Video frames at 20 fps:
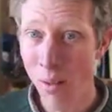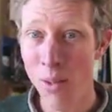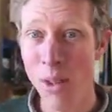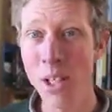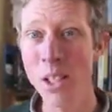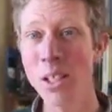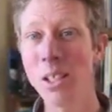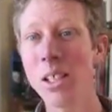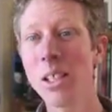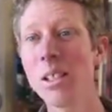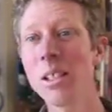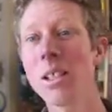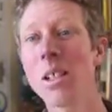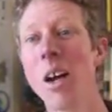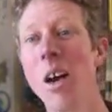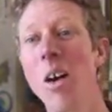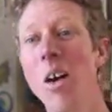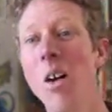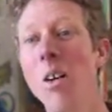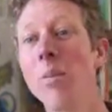This is
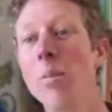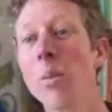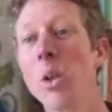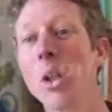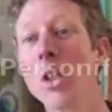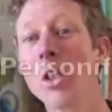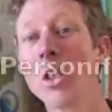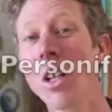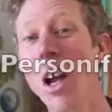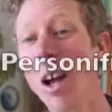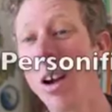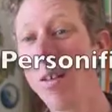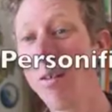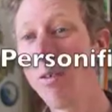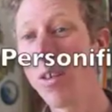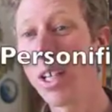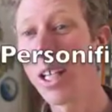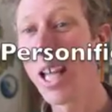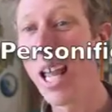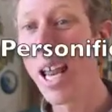called
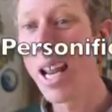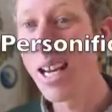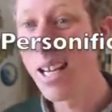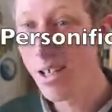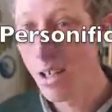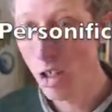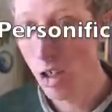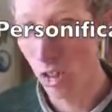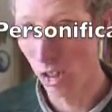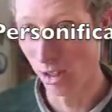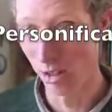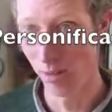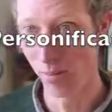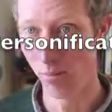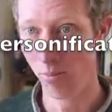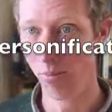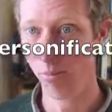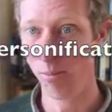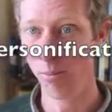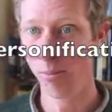personification.
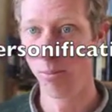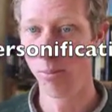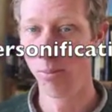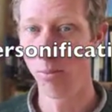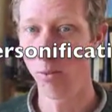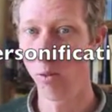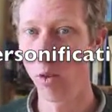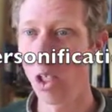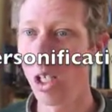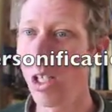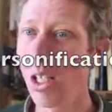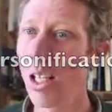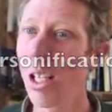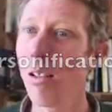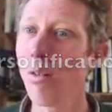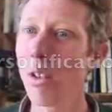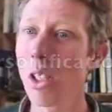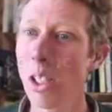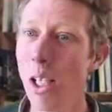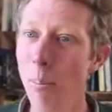When you
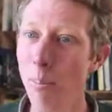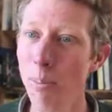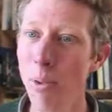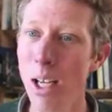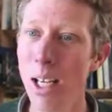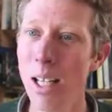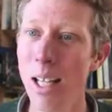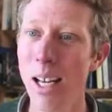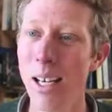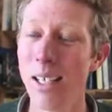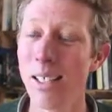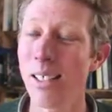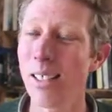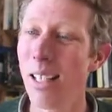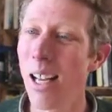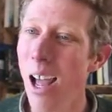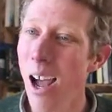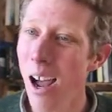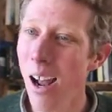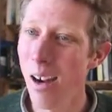give something that is
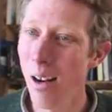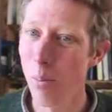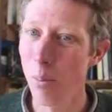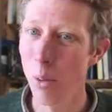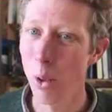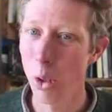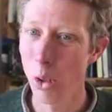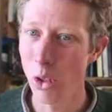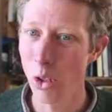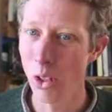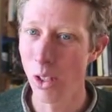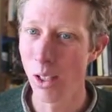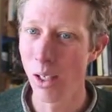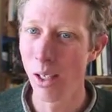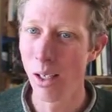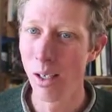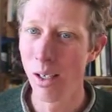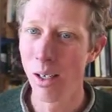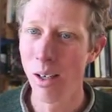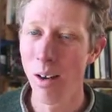not a
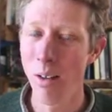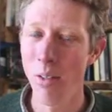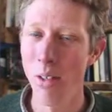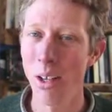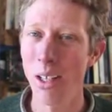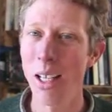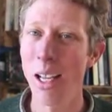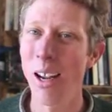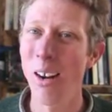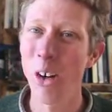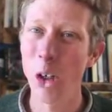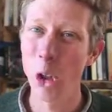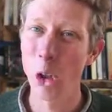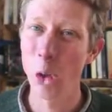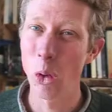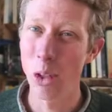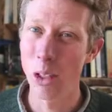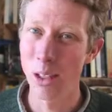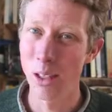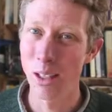person the
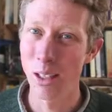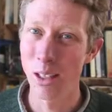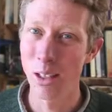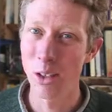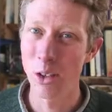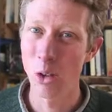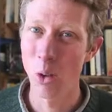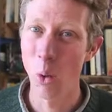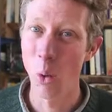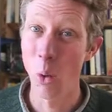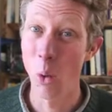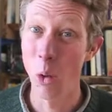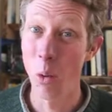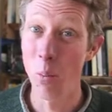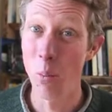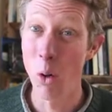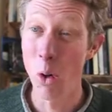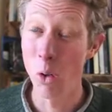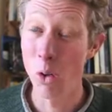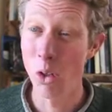characteristics or
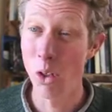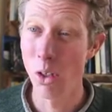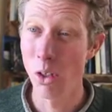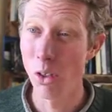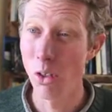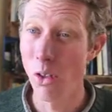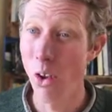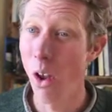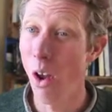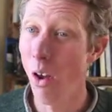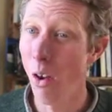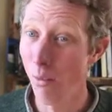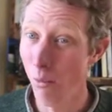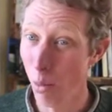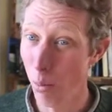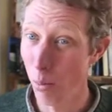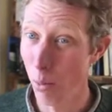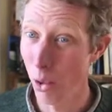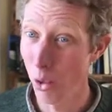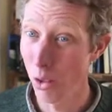emotions of
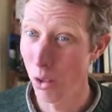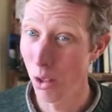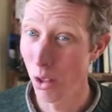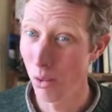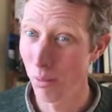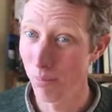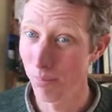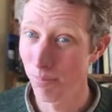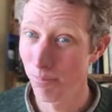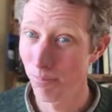a person.